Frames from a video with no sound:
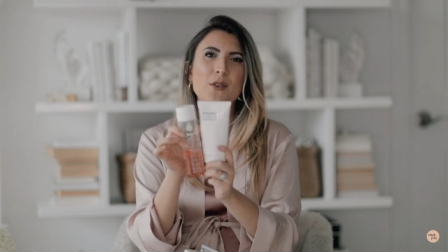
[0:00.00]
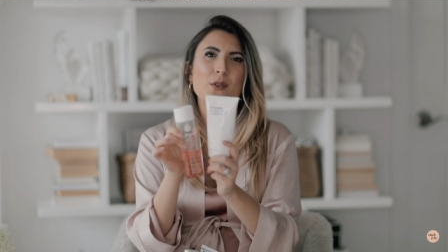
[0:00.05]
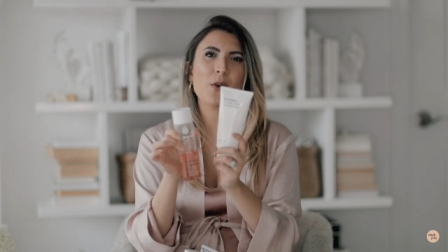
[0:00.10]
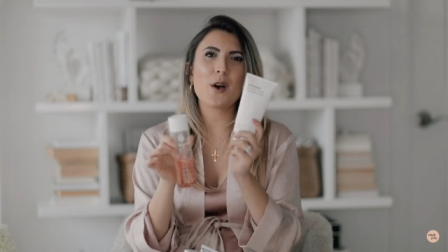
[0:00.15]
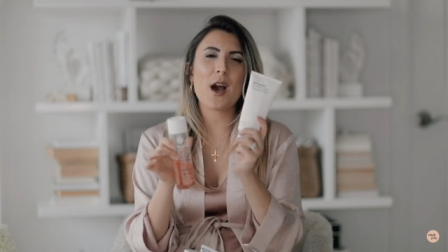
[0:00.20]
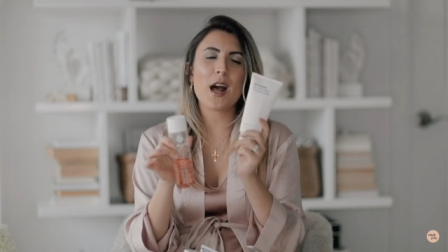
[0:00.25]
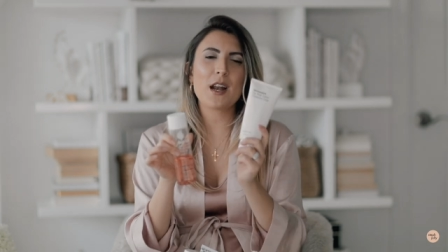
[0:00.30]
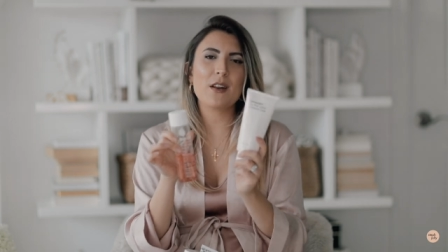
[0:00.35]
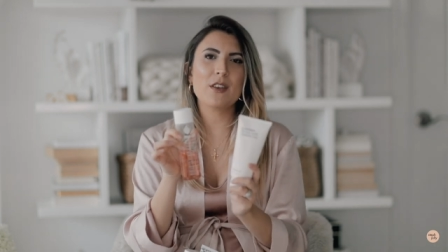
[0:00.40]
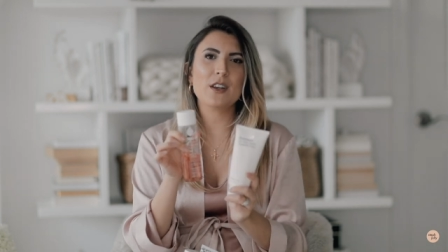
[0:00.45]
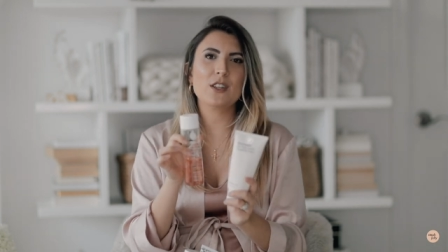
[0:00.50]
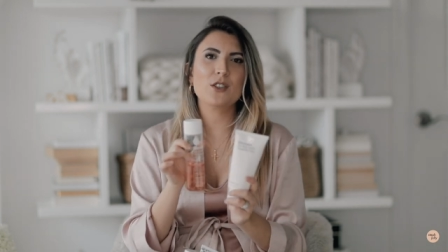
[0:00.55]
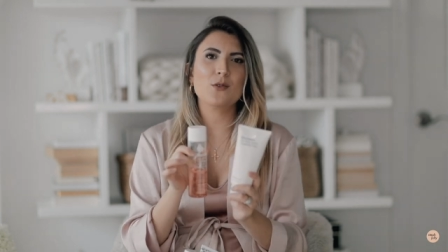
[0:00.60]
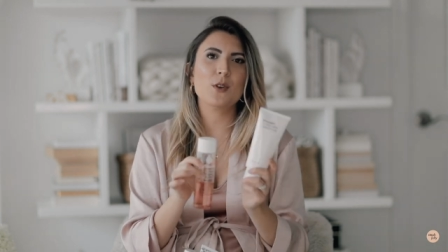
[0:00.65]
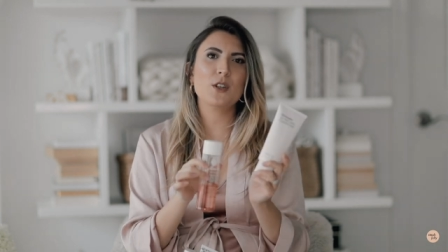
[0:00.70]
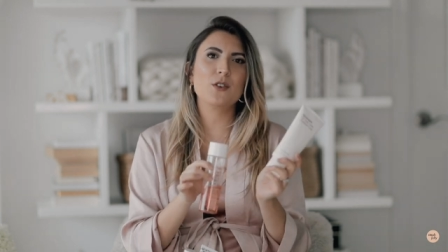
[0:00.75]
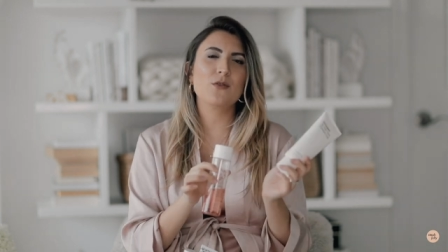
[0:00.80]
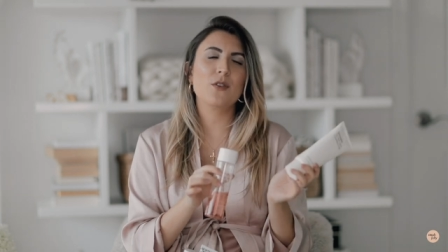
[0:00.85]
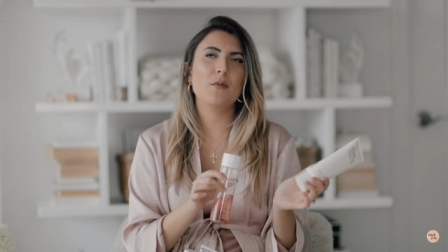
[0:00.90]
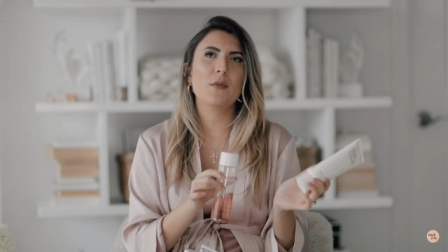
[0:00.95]
So I'll kind of like
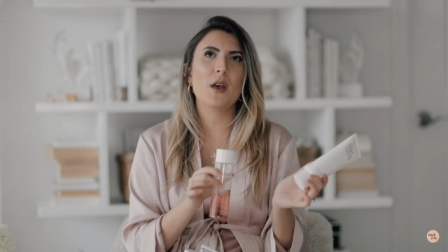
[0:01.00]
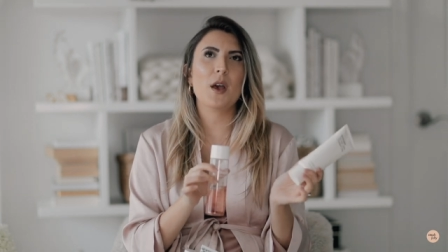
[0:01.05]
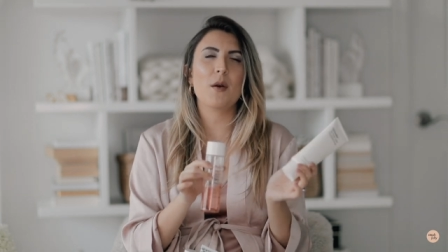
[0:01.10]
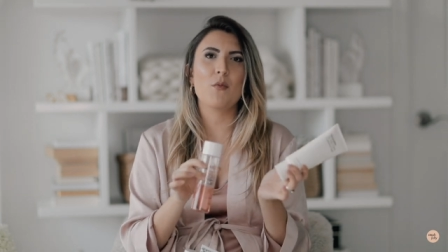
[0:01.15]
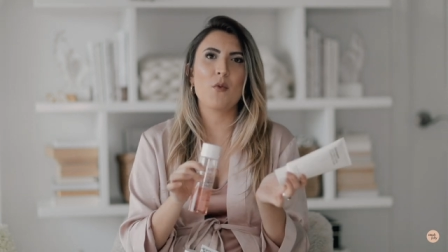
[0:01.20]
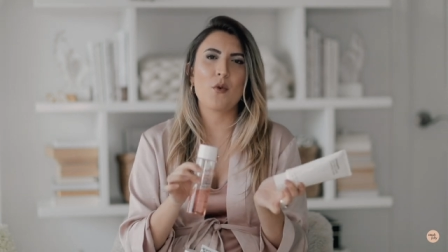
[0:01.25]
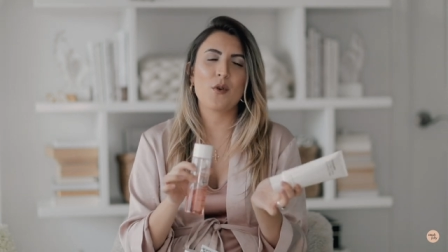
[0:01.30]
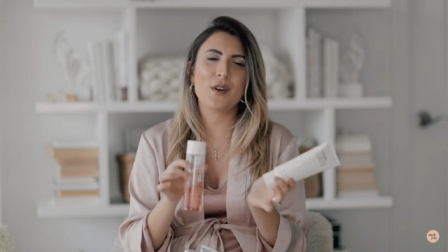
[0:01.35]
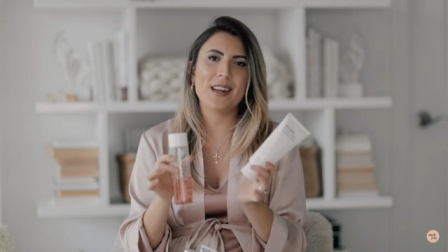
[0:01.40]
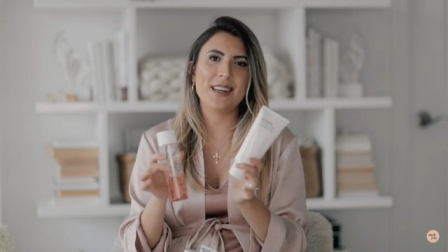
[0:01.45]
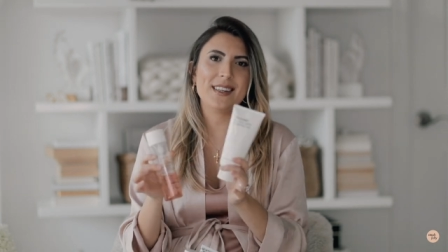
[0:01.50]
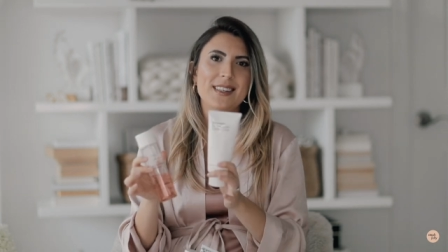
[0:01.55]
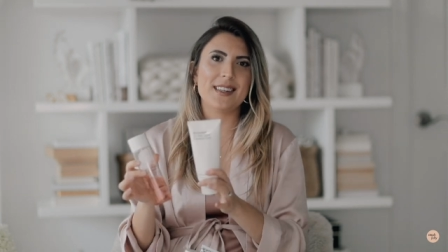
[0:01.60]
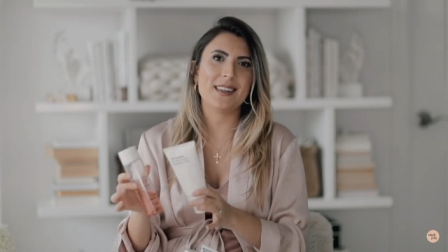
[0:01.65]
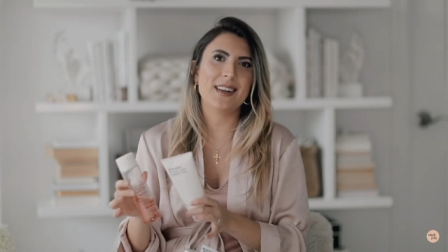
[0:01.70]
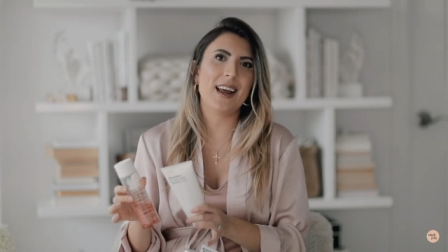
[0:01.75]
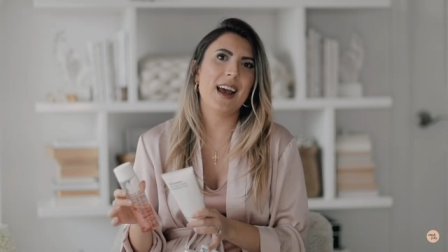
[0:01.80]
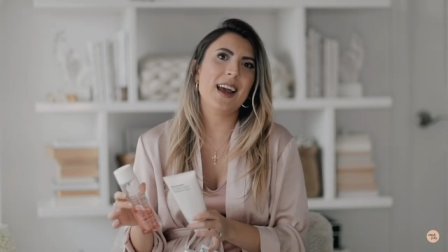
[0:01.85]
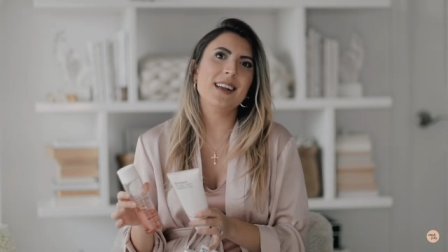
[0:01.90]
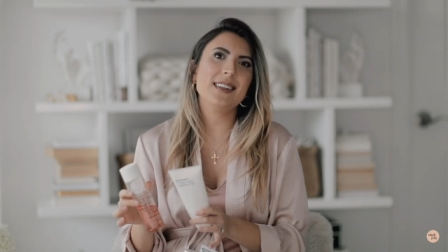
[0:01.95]
switch from like morning to
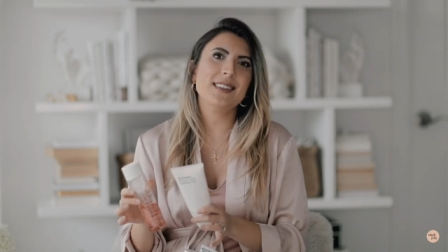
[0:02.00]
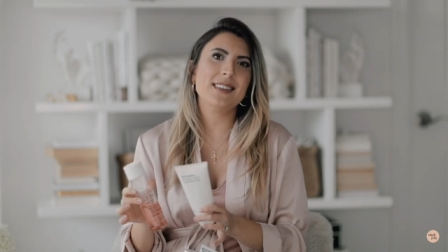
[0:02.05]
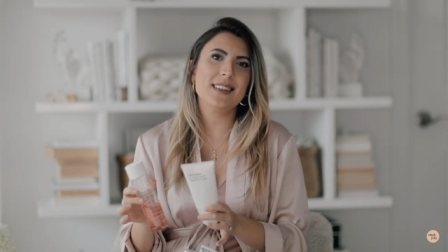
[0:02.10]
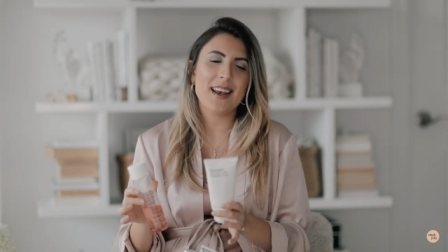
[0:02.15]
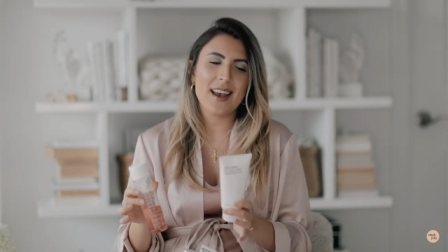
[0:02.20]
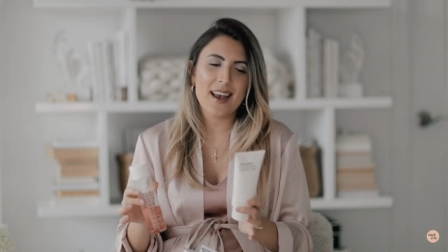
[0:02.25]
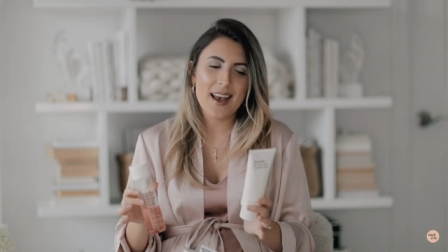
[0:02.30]
night.